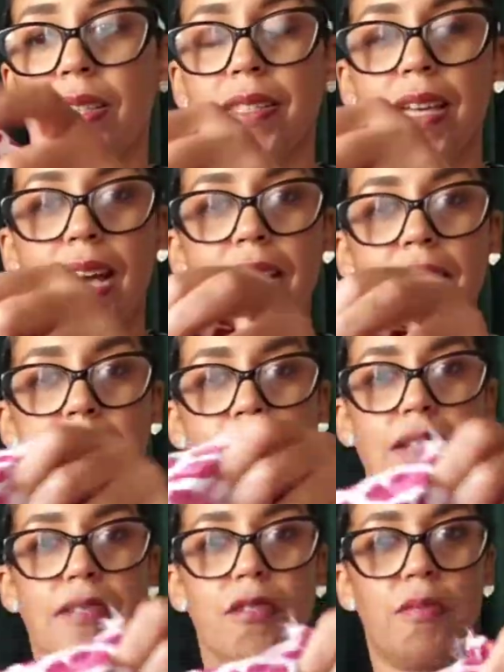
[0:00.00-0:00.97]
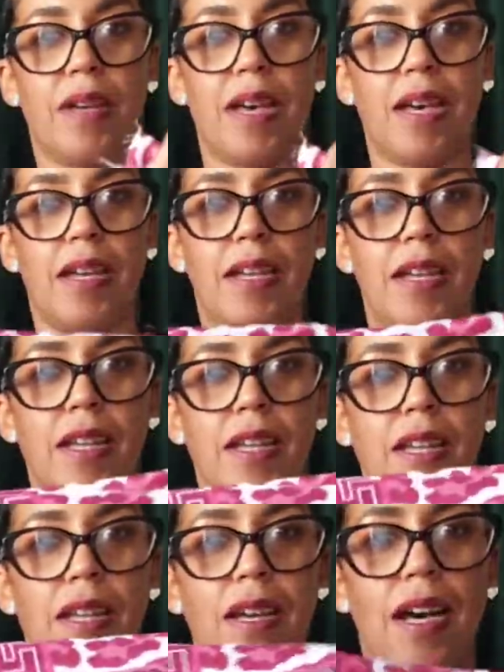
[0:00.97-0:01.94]
But I'm gonna wear them.
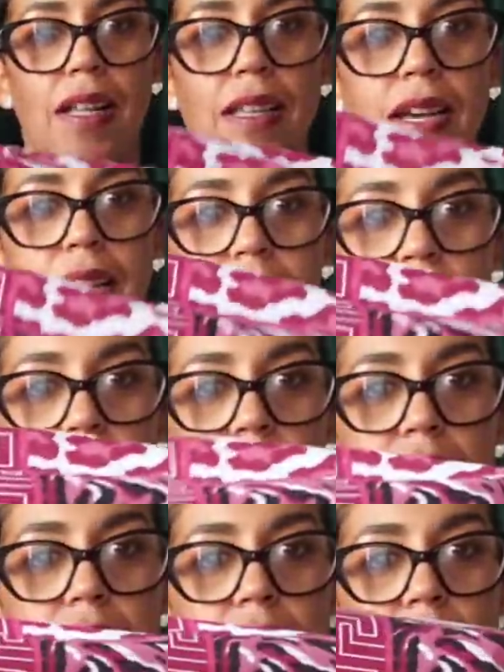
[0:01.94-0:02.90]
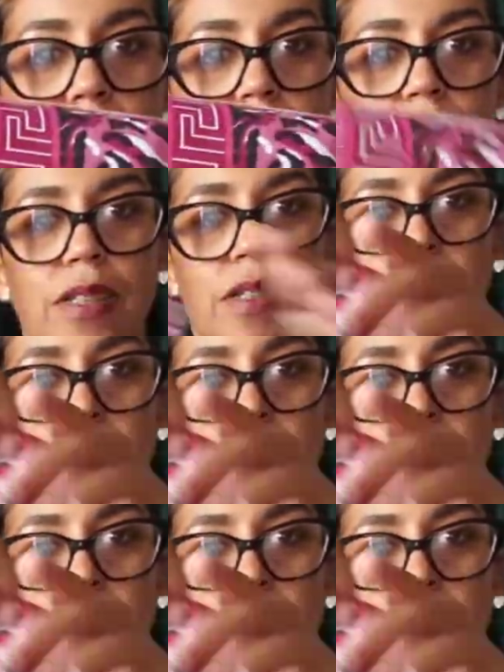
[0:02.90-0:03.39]
On the side, it's not so bad.